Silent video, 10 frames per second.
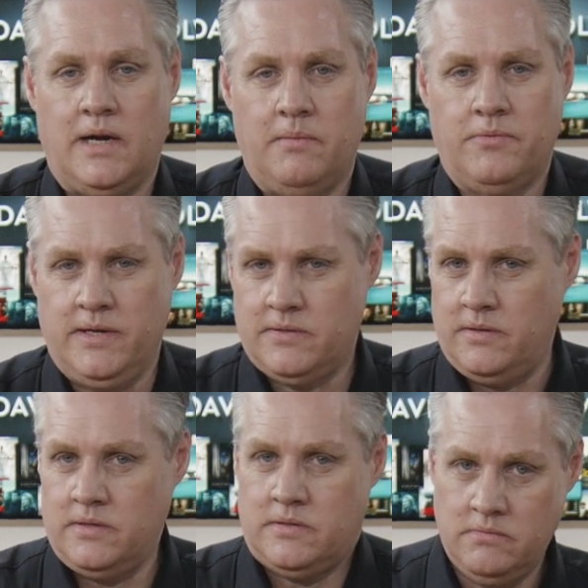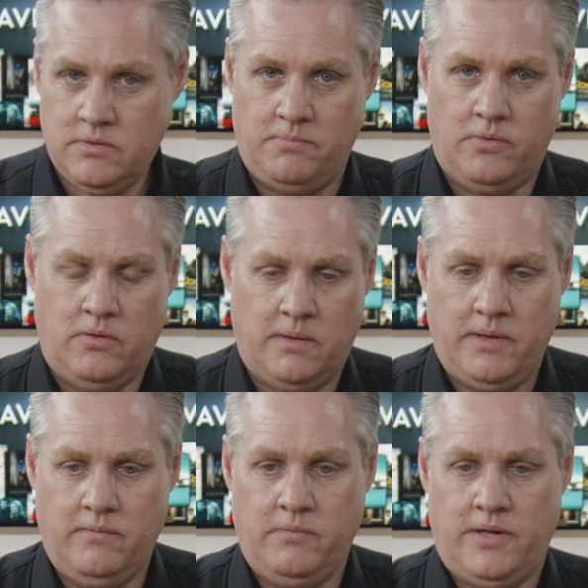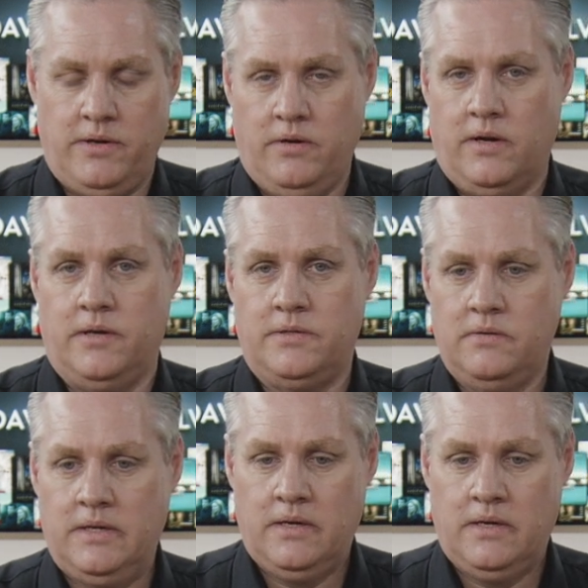thanks to this support. I mean, without you guys,